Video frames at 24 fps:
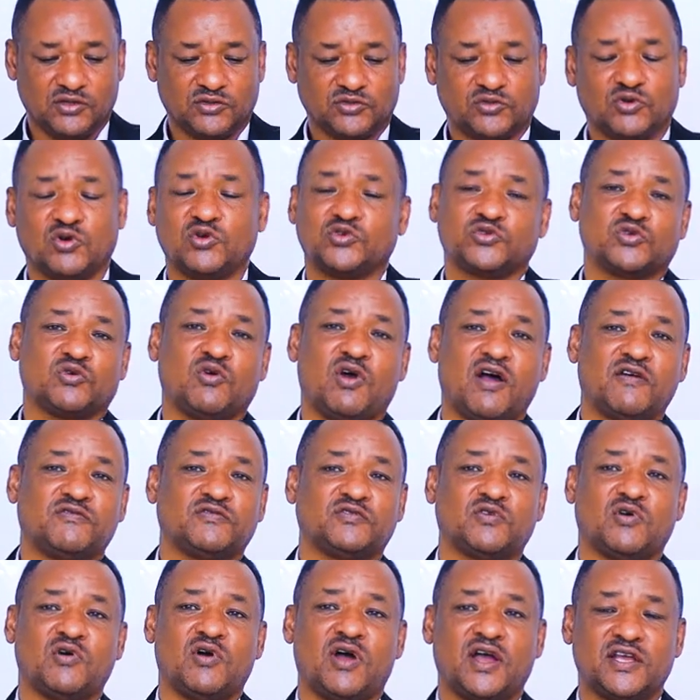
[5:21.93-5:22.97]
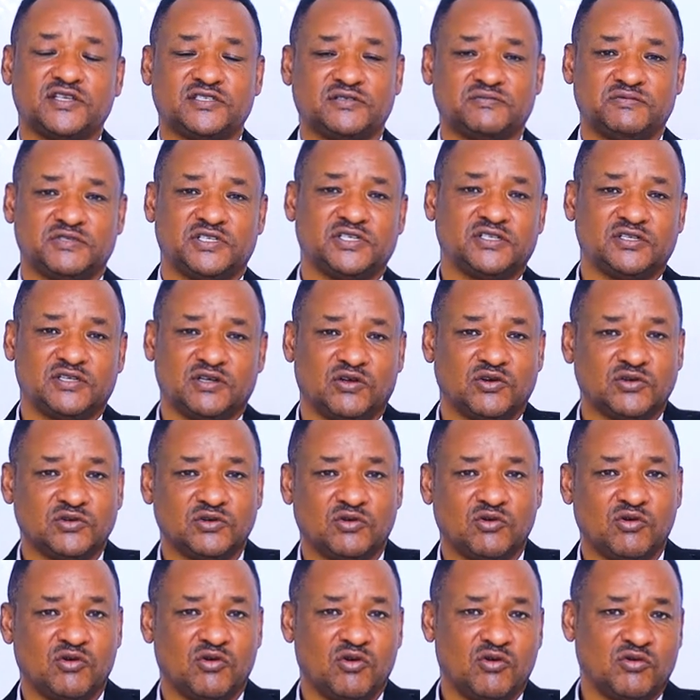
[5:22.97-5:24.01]
Those who have no husband and
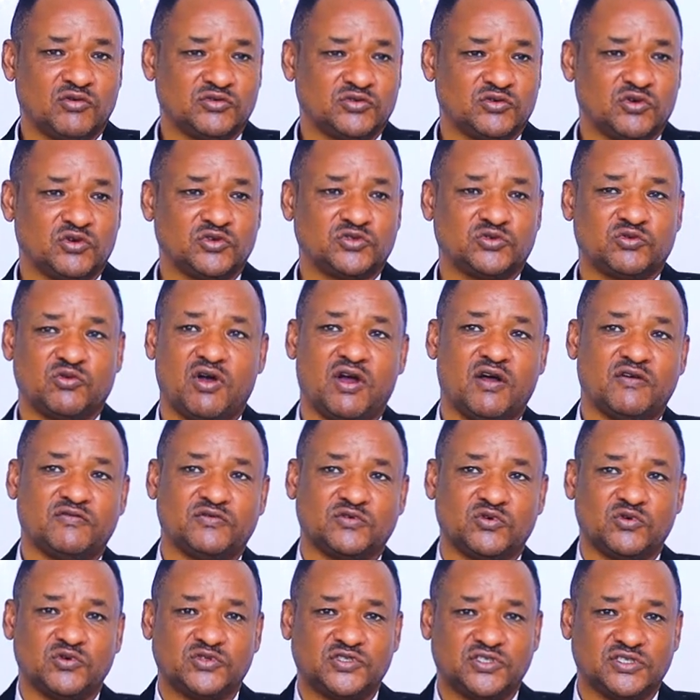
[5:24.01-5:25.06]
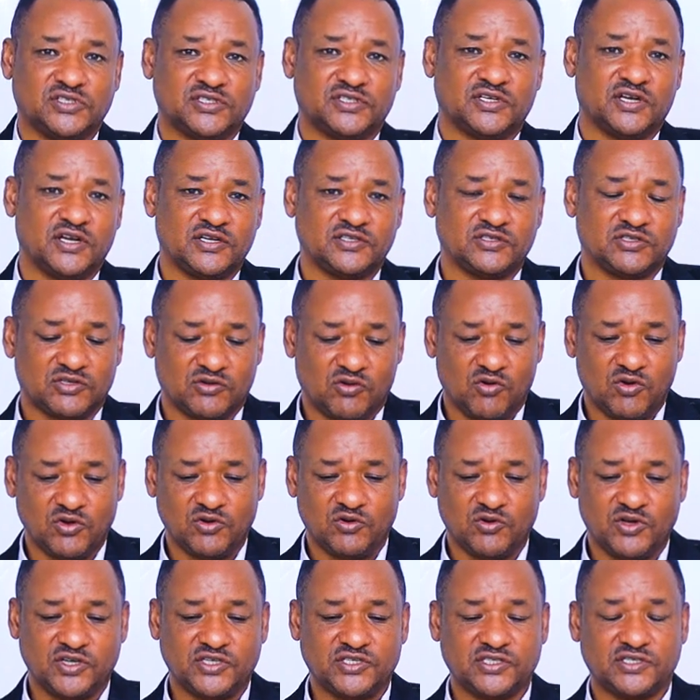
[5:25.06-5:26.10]
those who have no children
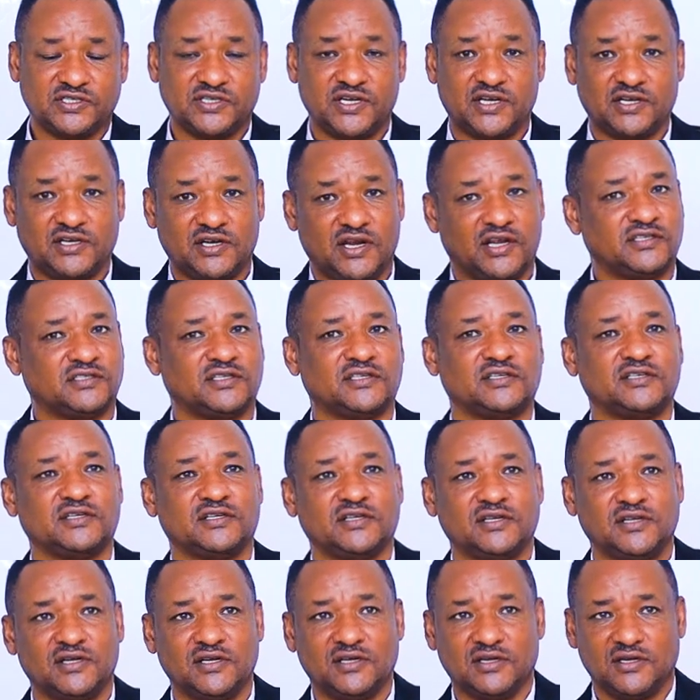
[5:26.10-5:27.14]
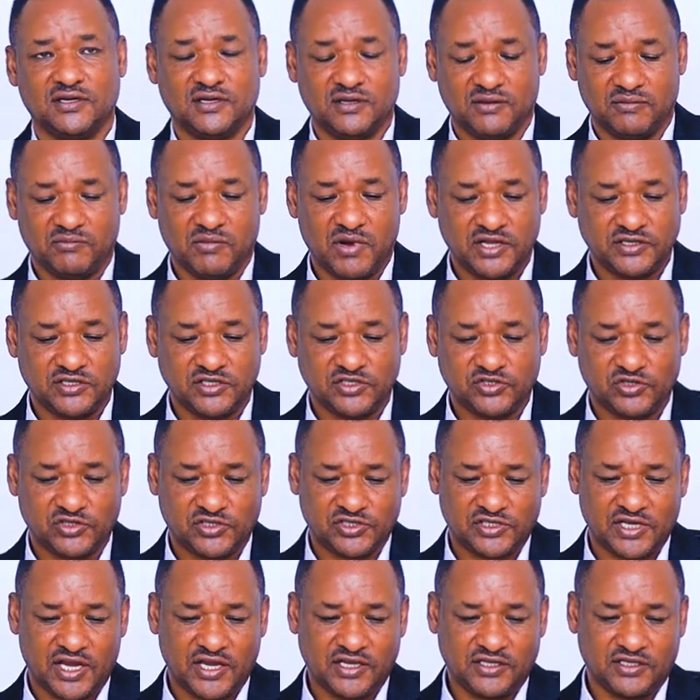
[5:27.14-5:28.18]
always neglected by the
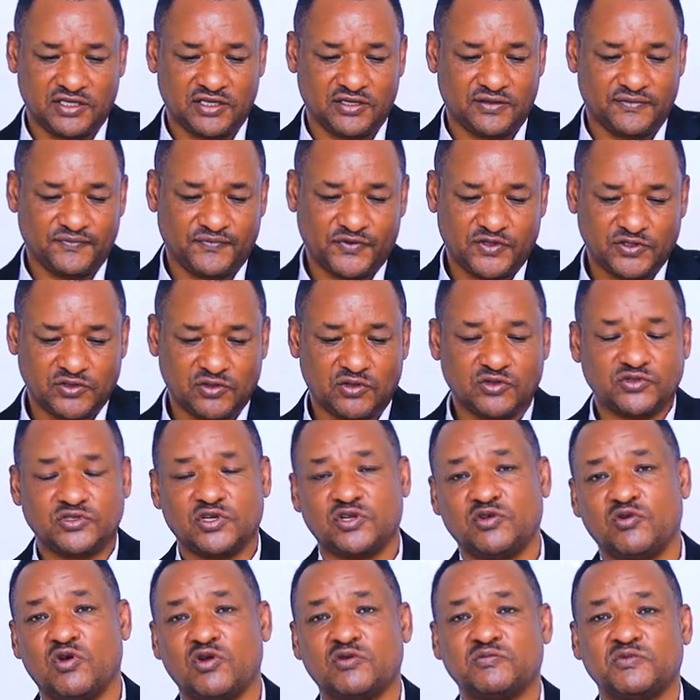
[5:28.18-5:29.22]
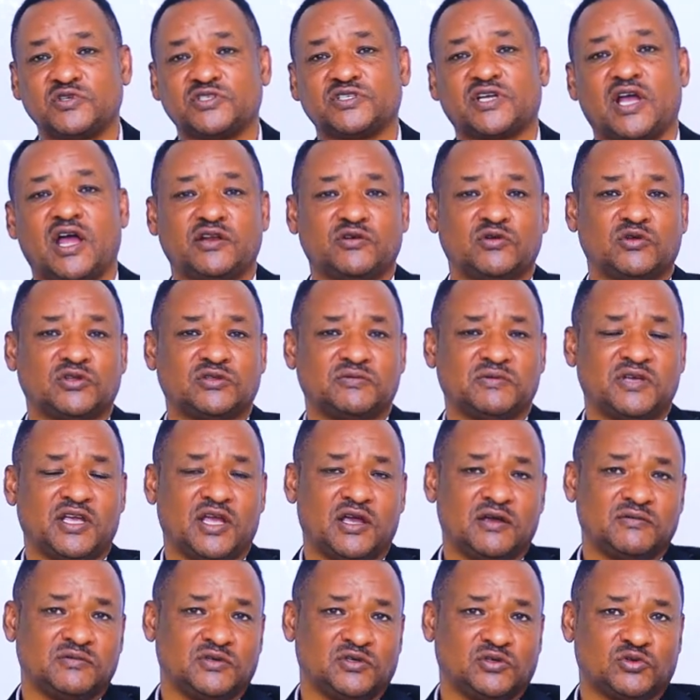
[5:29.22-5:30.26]
society. So the norms cannot be
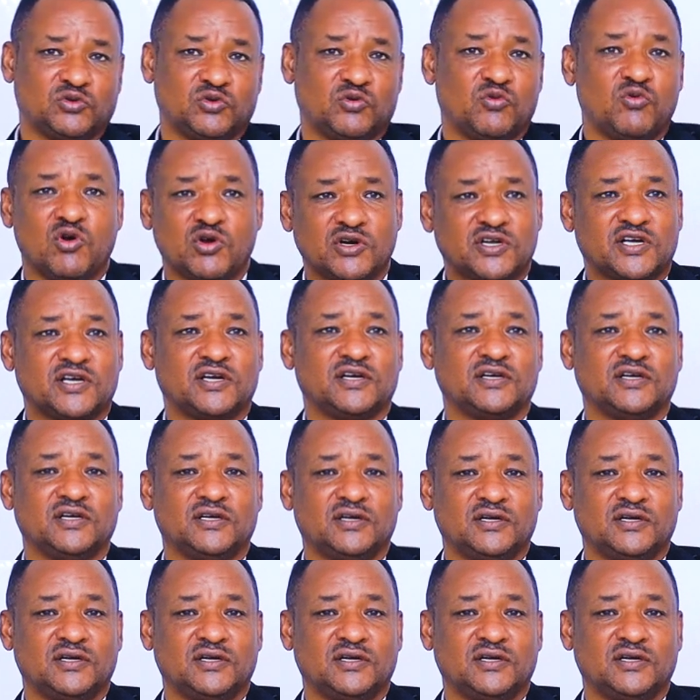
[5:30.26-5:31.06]
able to work